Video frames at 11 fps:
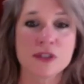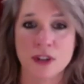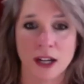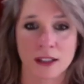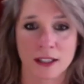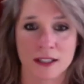
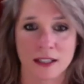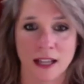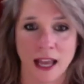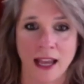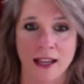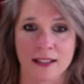struggling
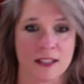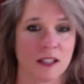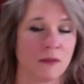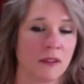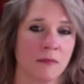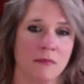today, it doesn't
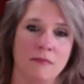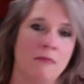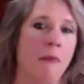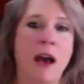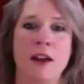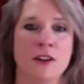
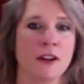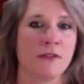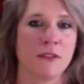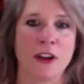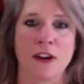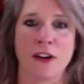matter if
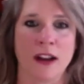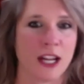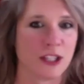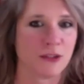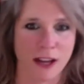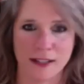they're H
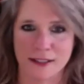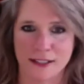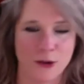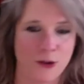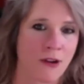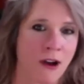V A C
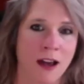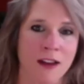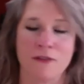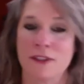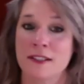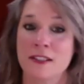or not, if it's,